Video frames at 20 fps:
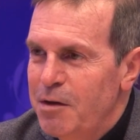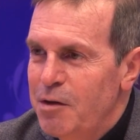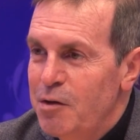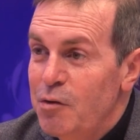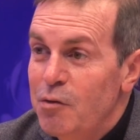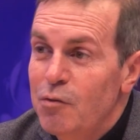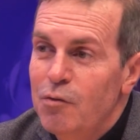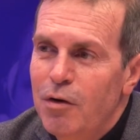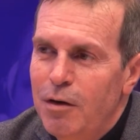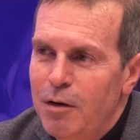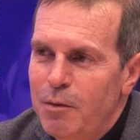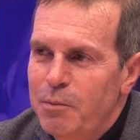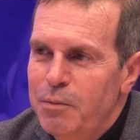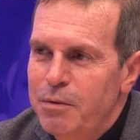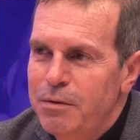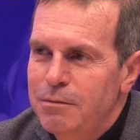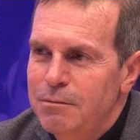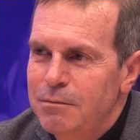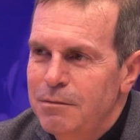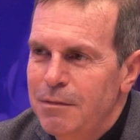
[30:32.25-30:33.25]
Europe,
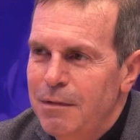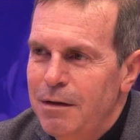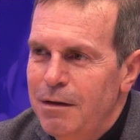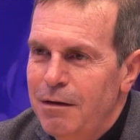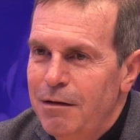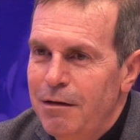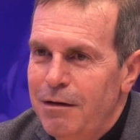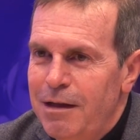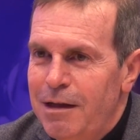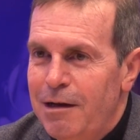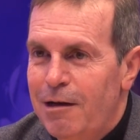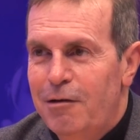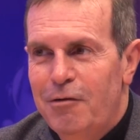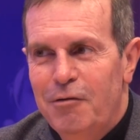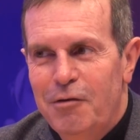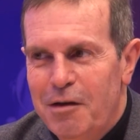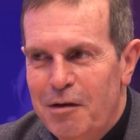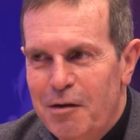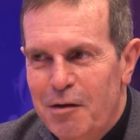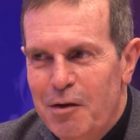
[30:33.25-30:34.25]

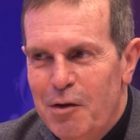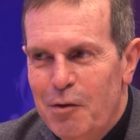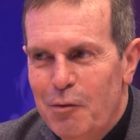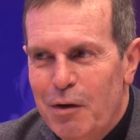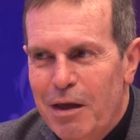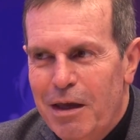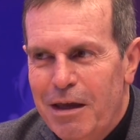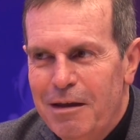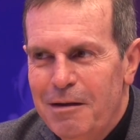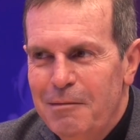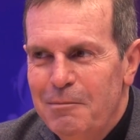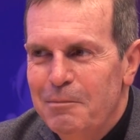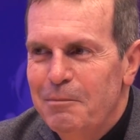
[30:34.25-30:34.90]
including the UK.